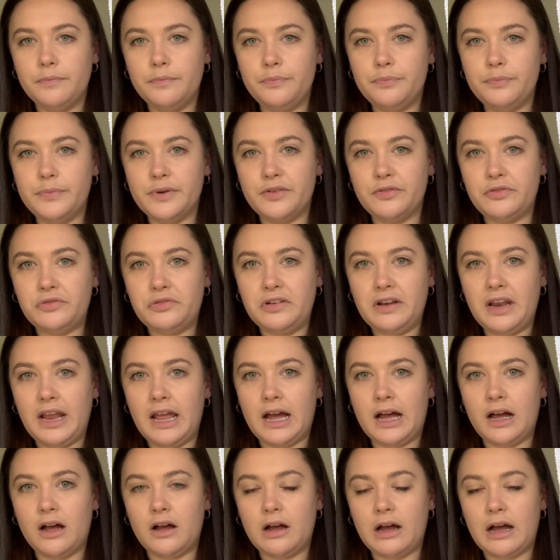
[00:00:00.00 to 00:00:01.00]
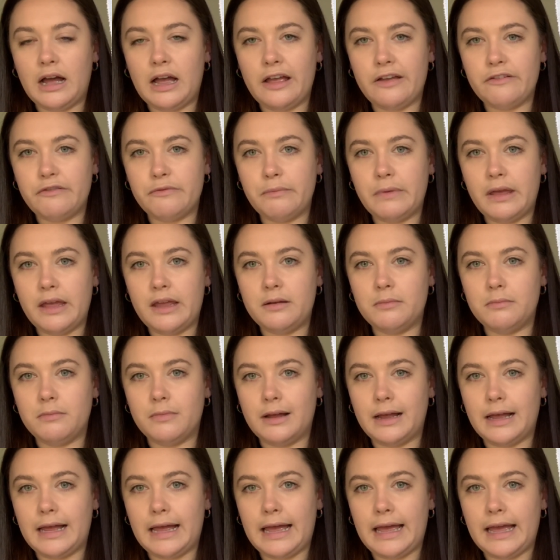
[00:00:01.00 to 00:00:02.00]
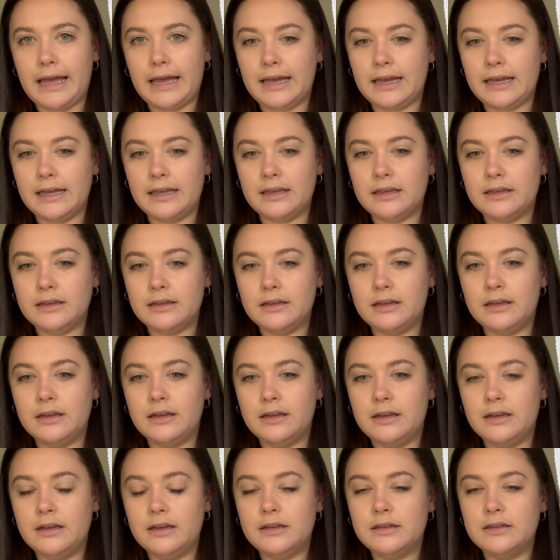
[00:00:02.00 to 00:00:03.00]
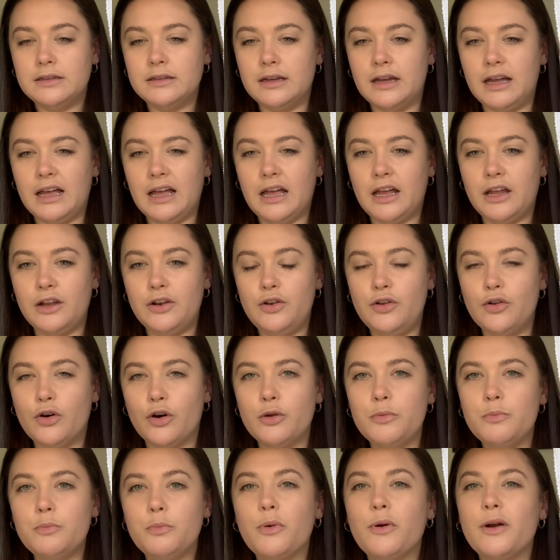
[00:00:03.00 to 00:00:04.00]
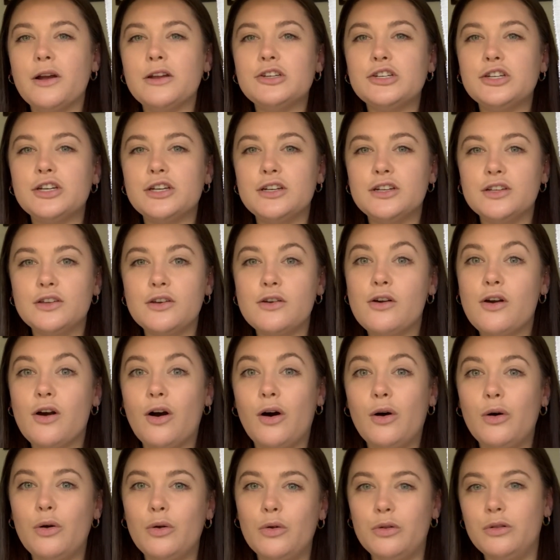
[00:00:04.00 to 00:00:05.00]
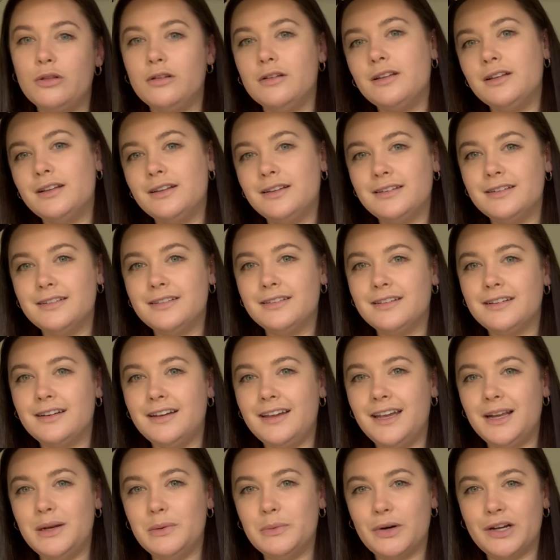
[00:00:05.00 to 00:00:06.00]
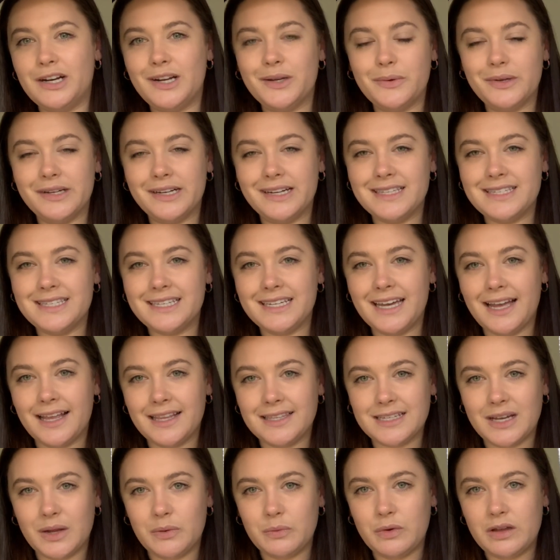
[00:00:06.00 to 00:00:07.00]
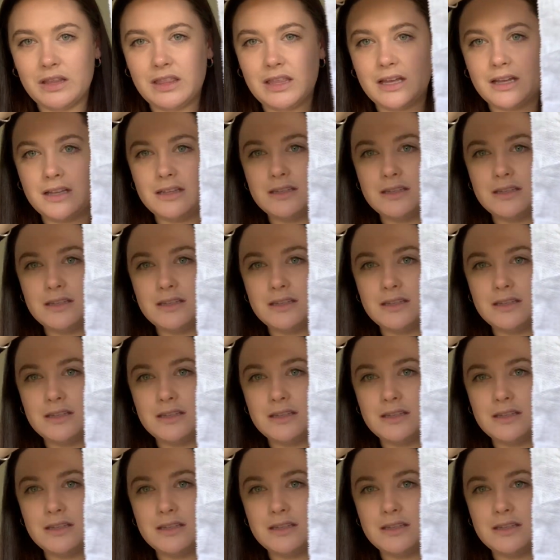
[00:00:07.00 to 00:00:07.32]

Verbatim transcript: But for now, I've met my uh, non pressured goal in what I wanted to get done with it.